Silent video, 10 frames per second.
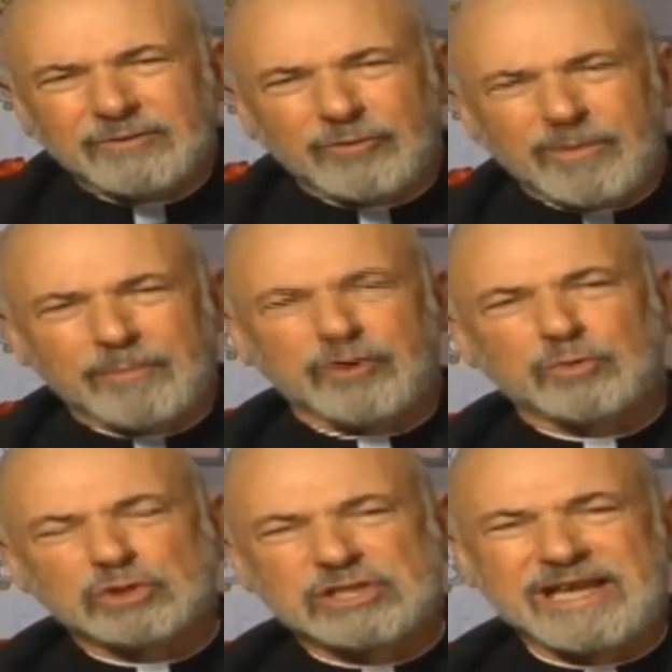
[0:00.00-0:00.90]
Remember, he
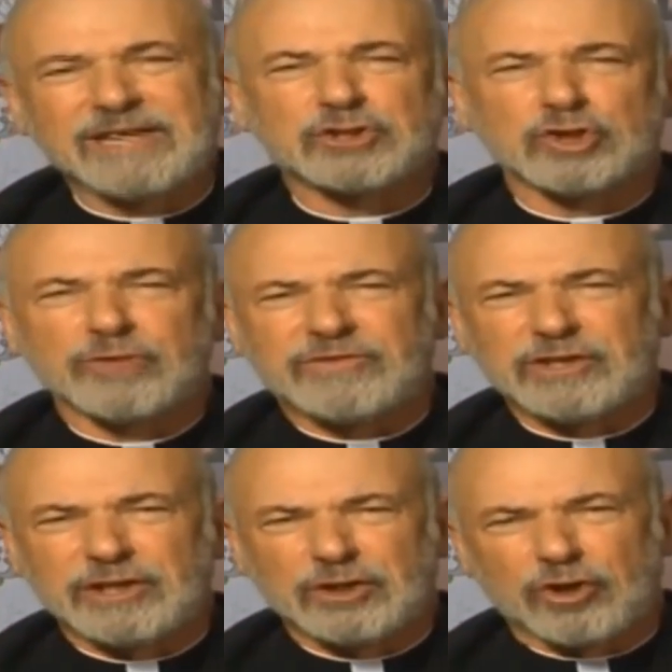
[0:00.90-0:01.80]
was the angel of
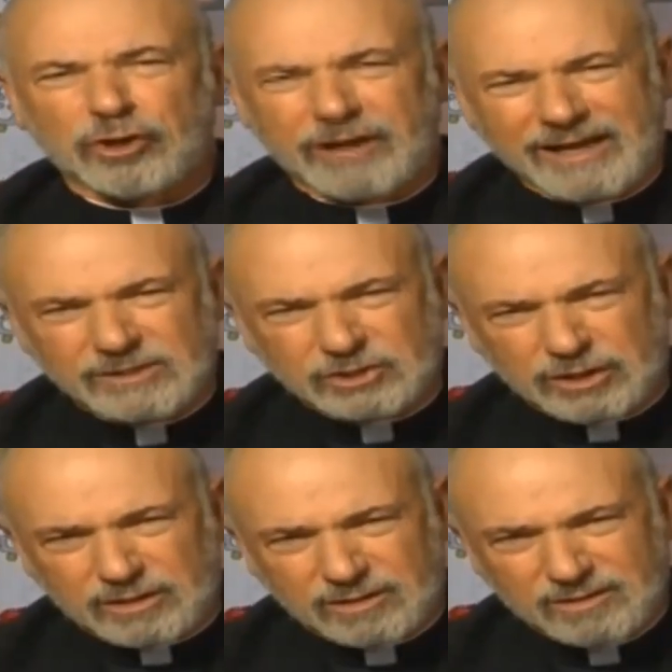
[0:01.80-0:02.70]
the
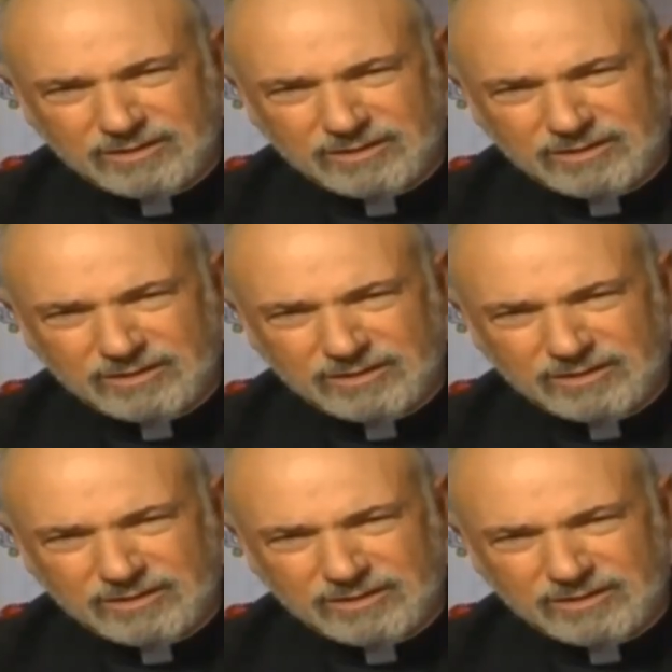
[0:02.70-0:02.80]
Incarnation,